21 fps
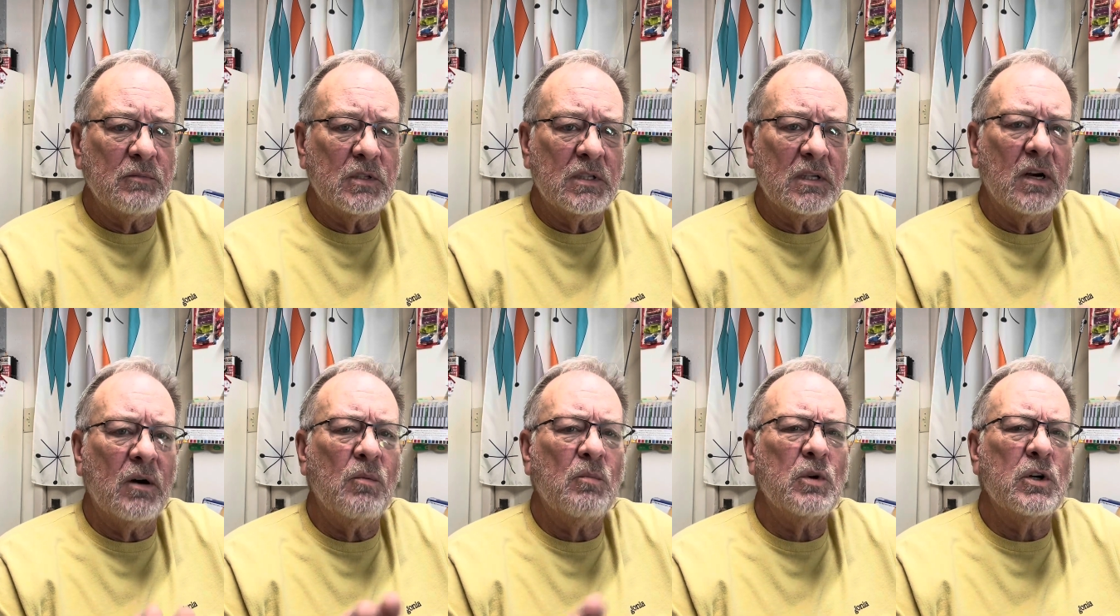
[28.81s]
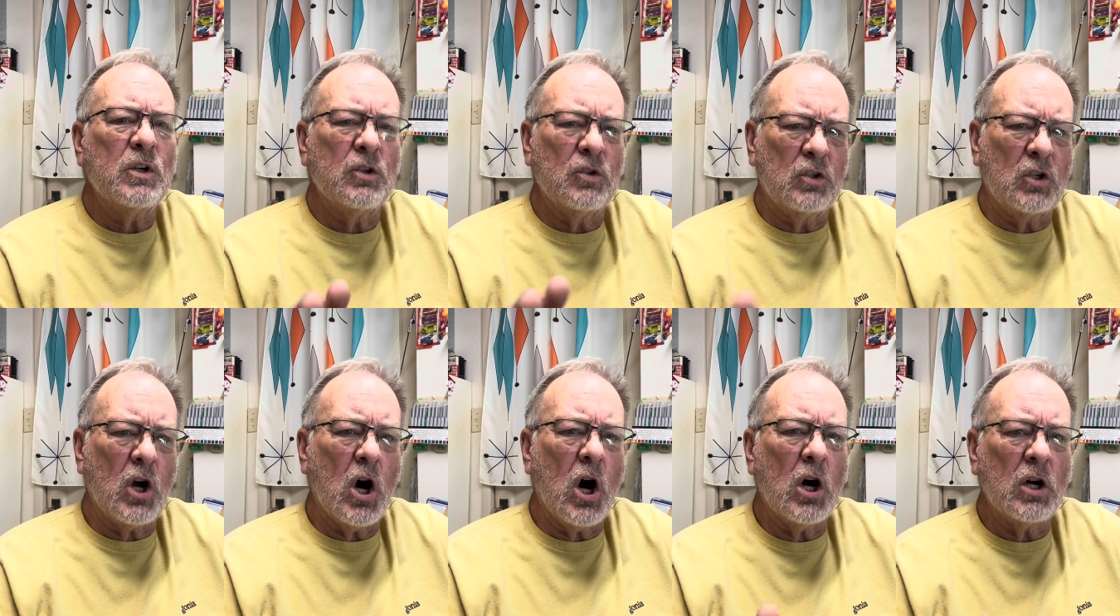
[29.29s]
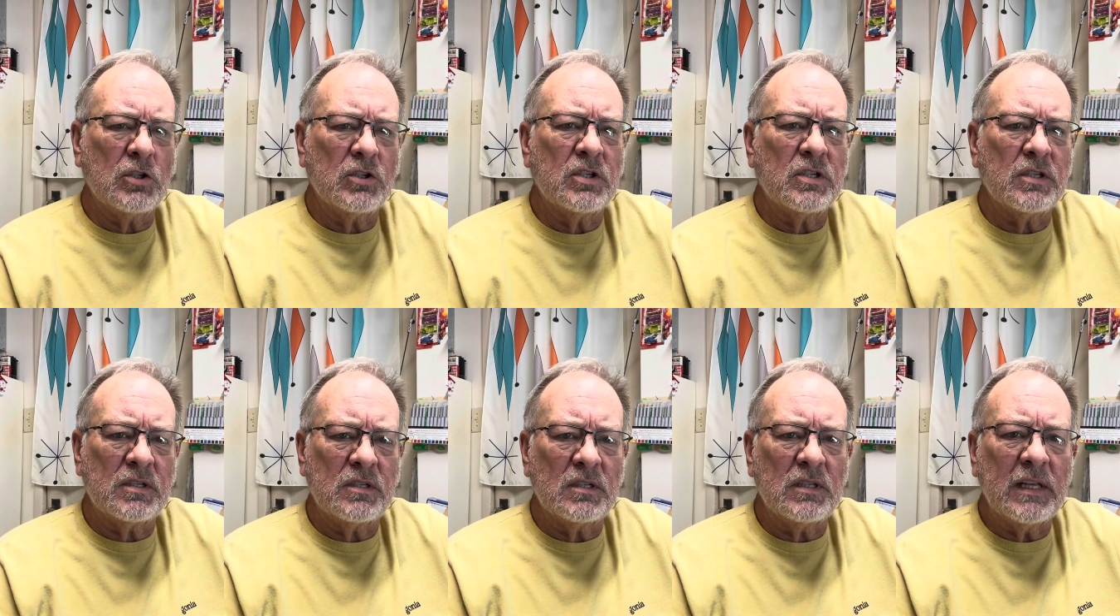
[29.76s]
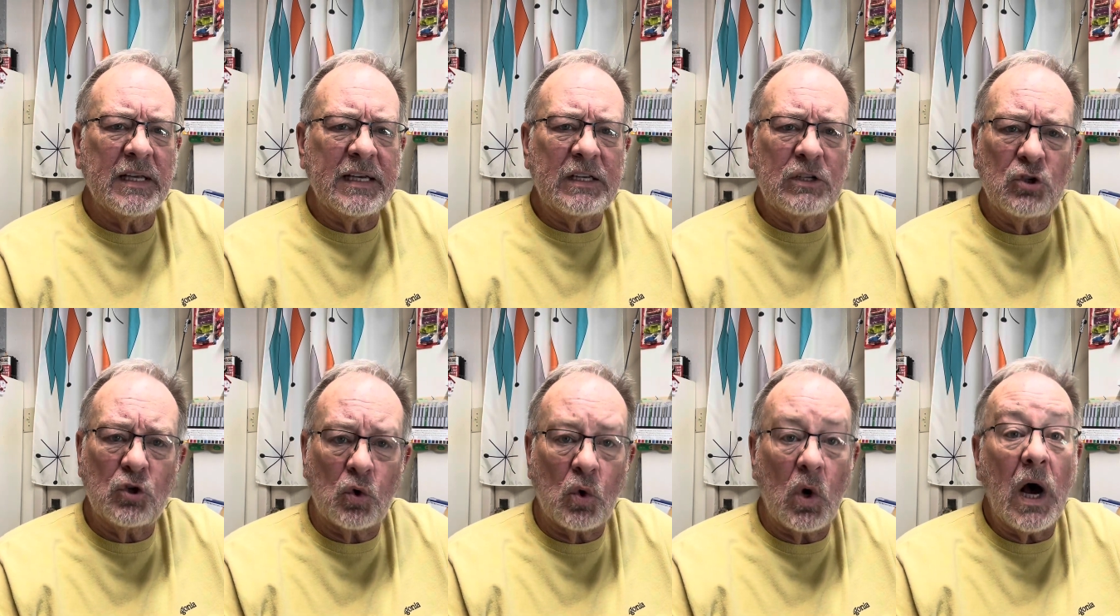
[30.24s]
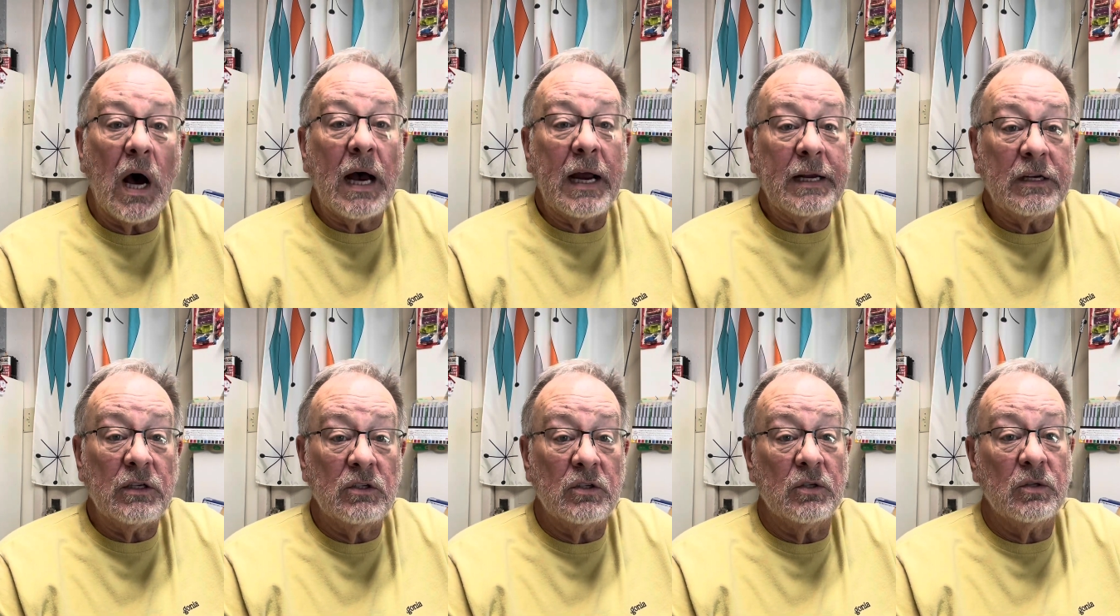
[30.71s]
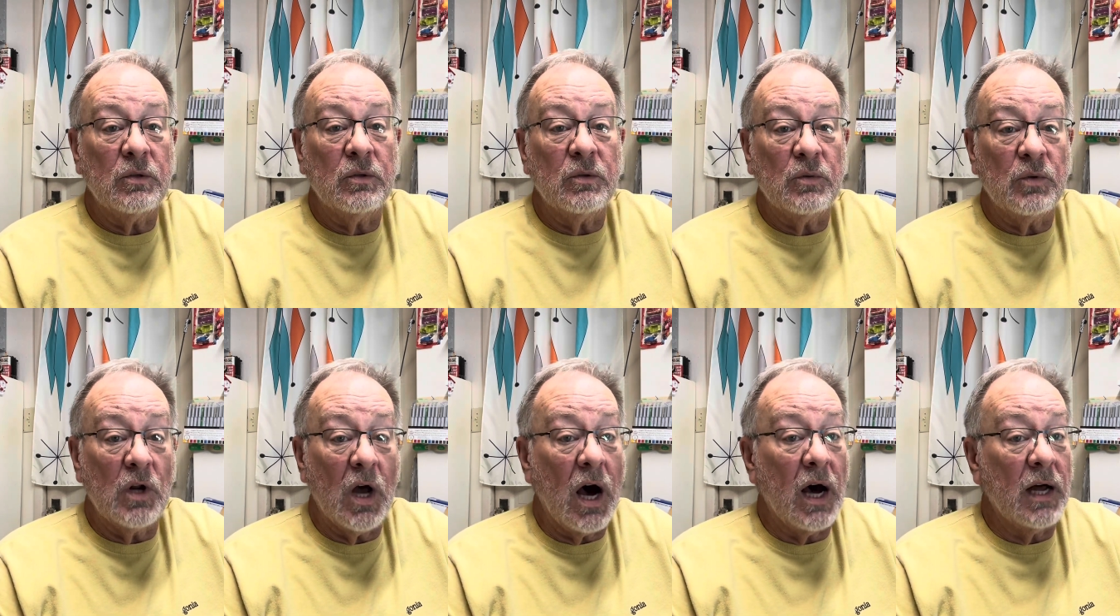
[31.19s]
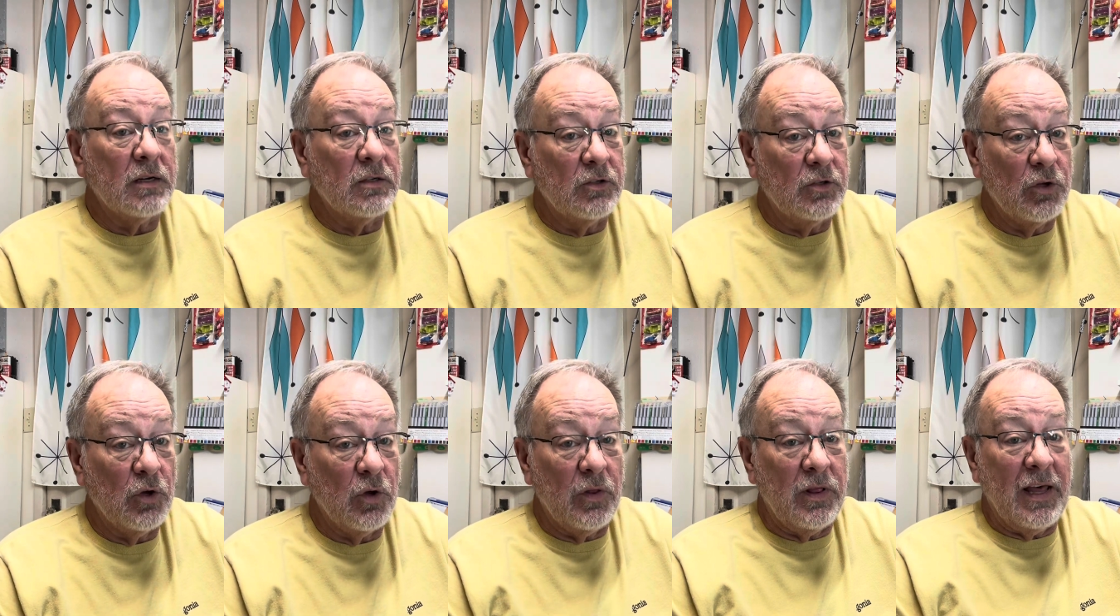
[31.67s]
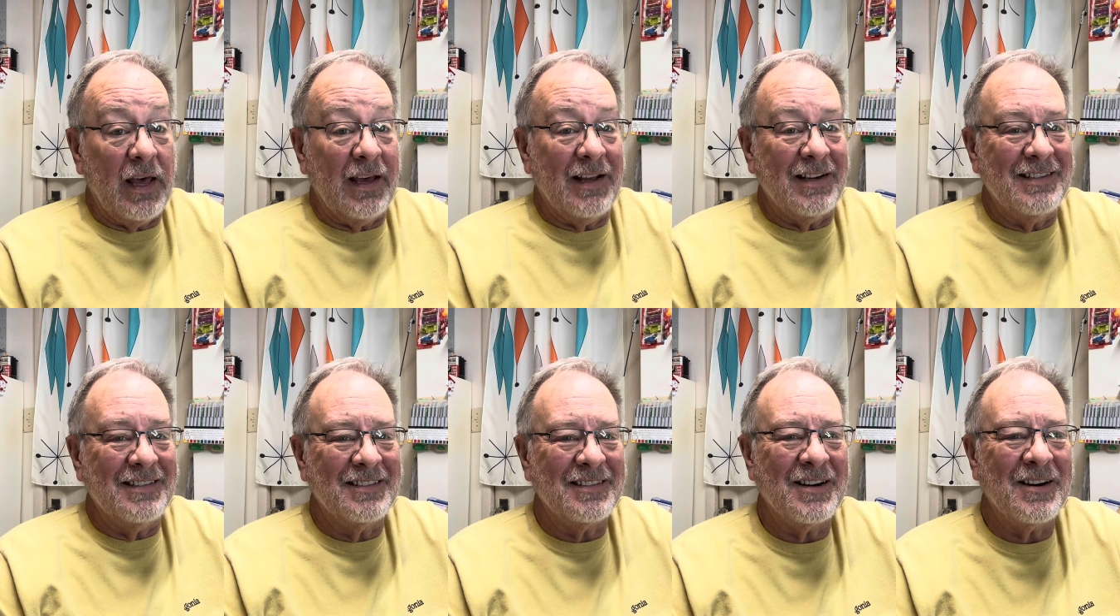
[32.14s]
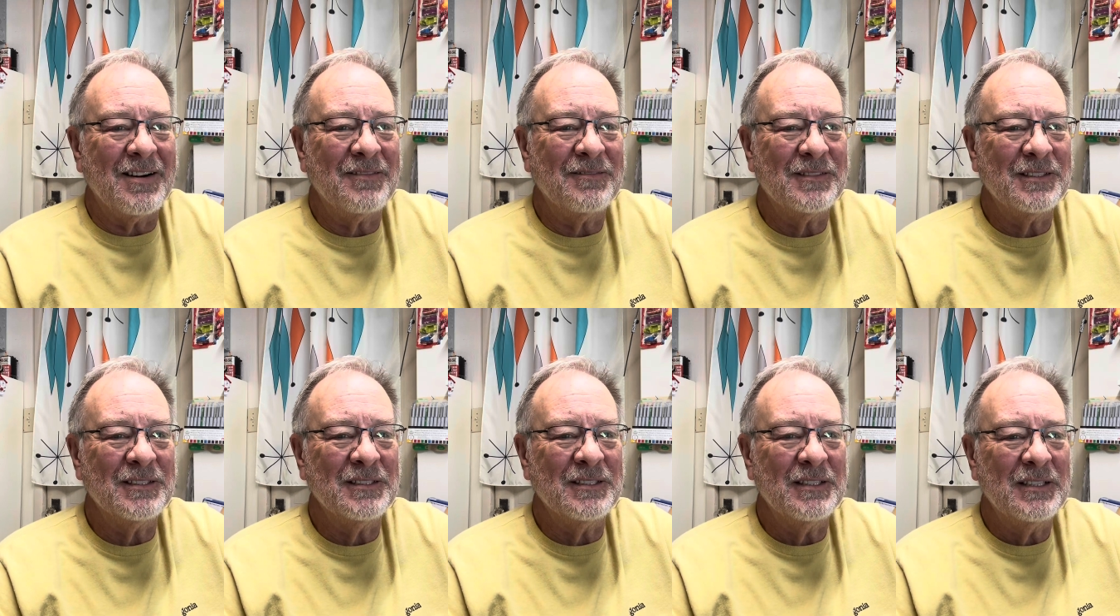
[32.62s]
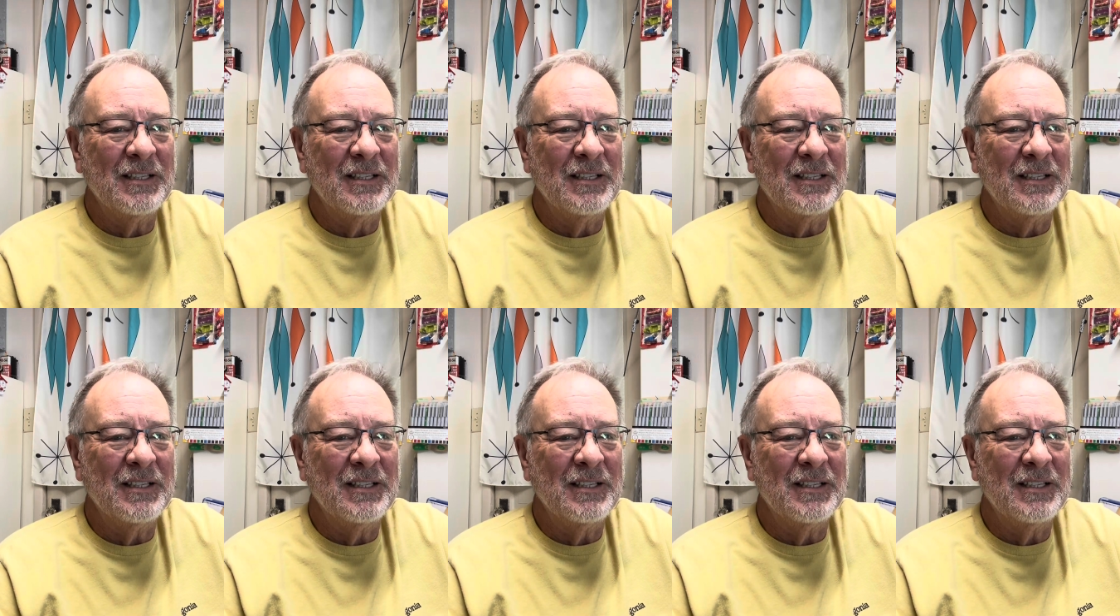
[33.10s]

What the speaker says: So I'm going to consciously try to not do that as often.